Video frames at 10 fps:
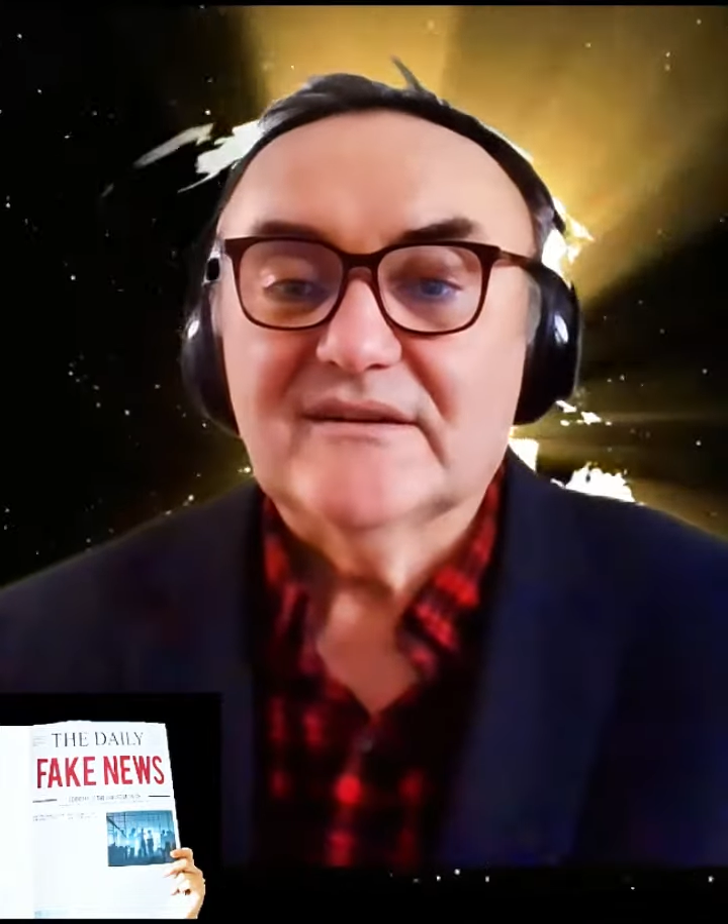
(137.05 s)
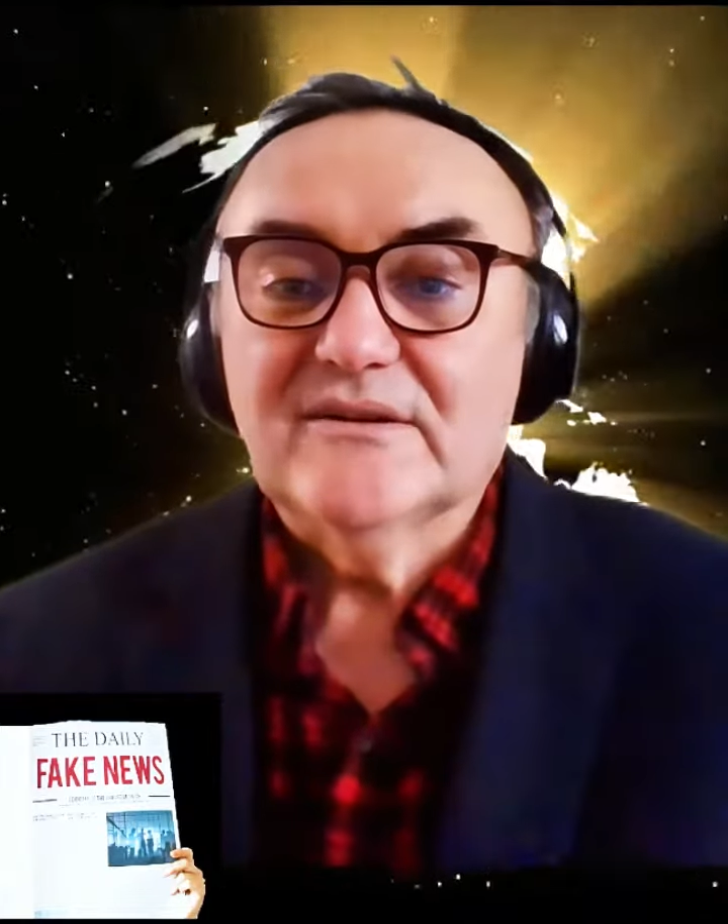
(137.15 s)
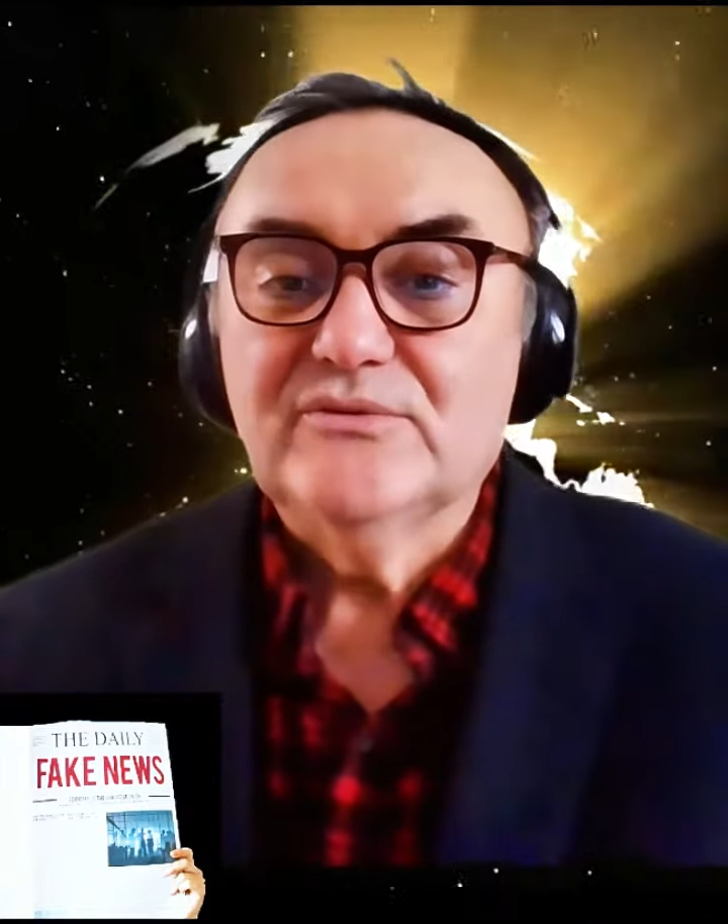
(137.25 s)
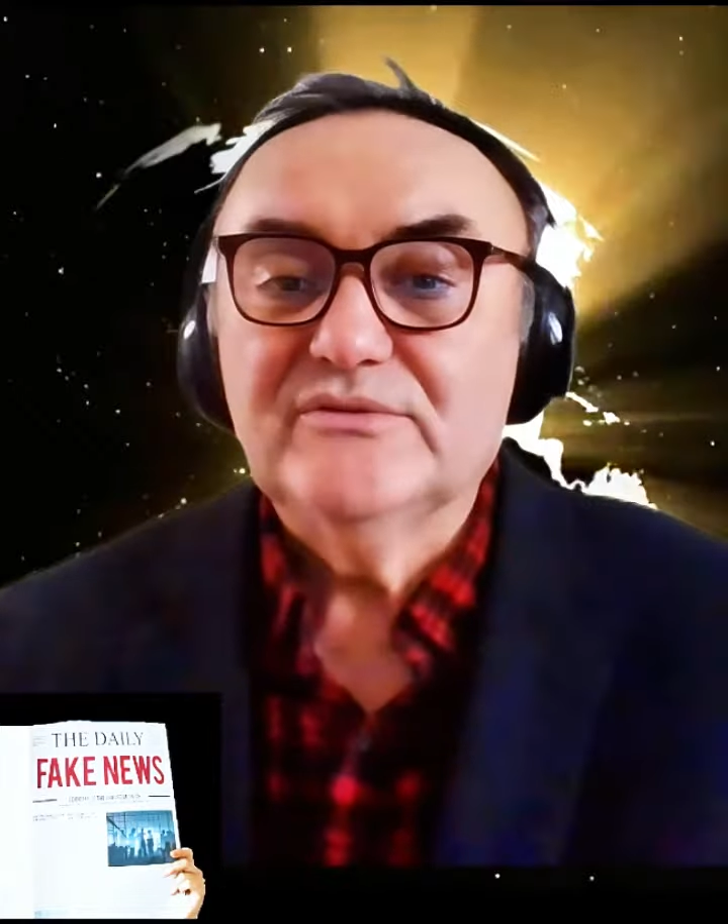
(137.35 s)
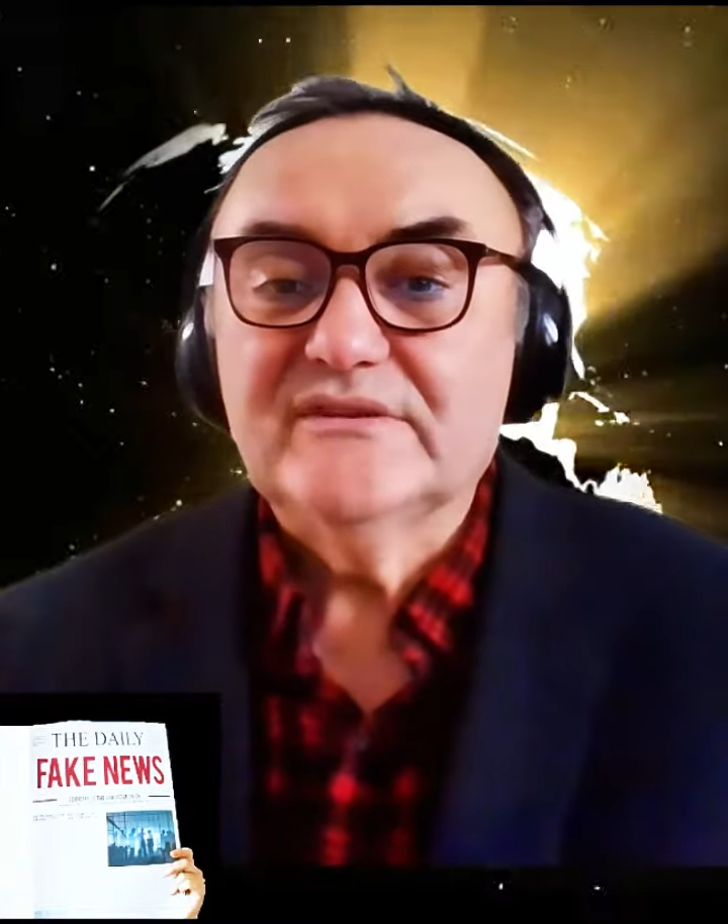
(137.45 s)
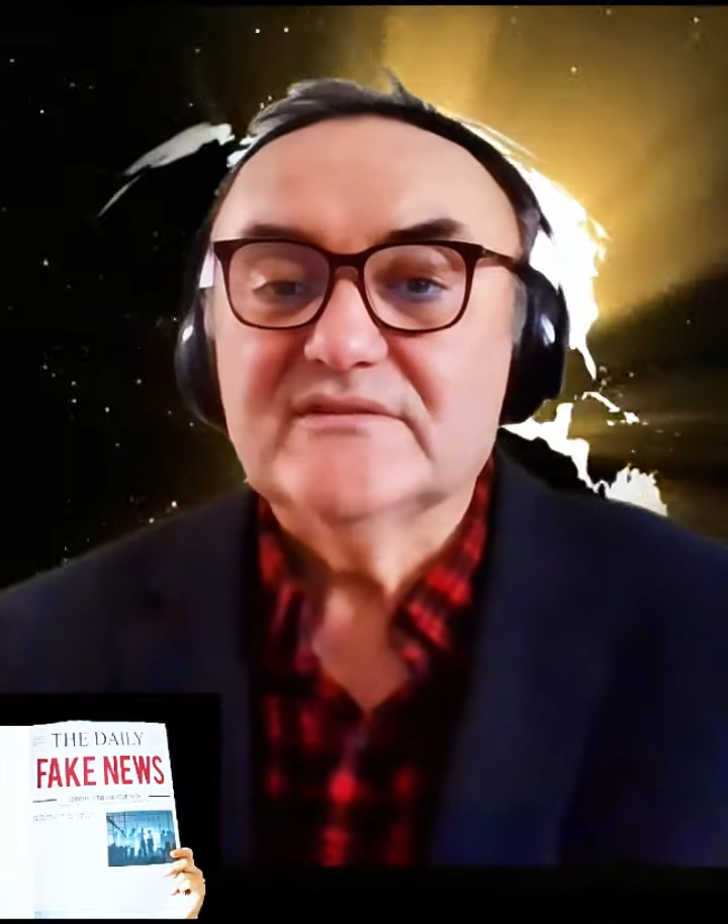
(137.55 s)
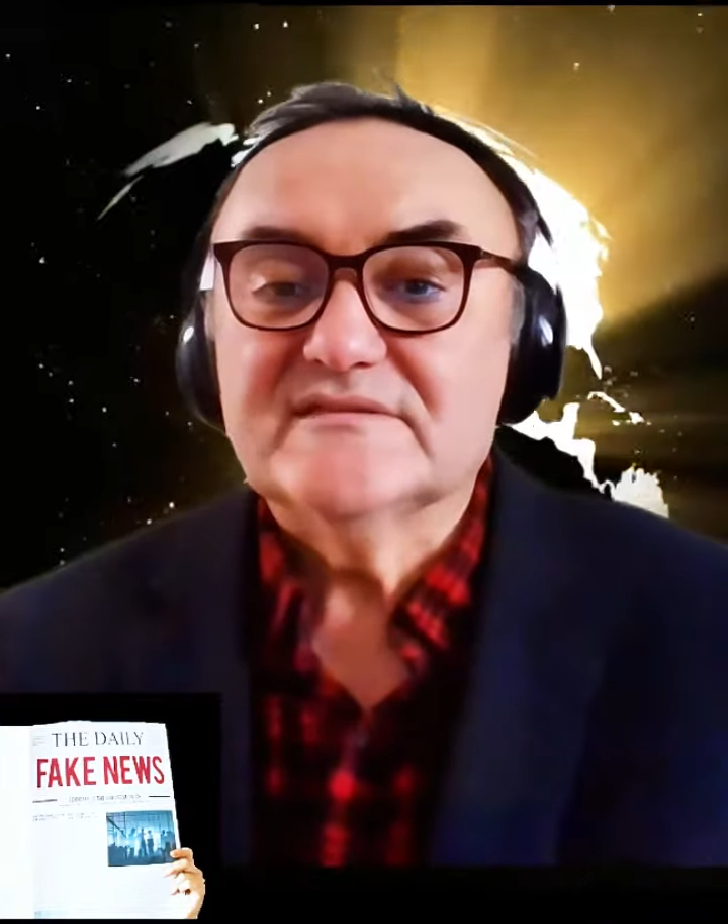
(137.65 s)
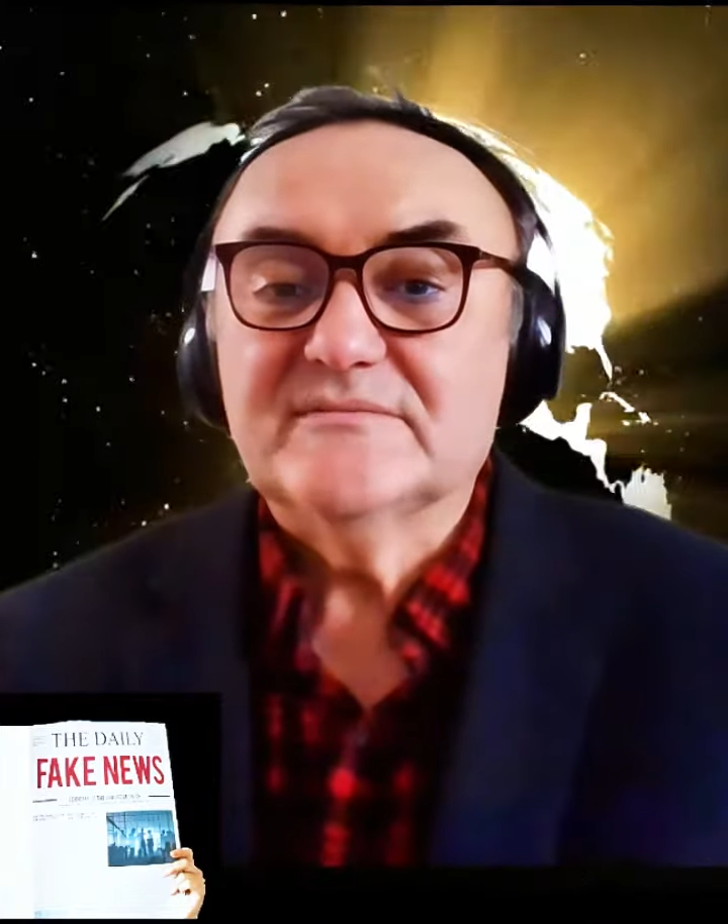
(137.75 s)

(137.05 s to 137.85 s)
including the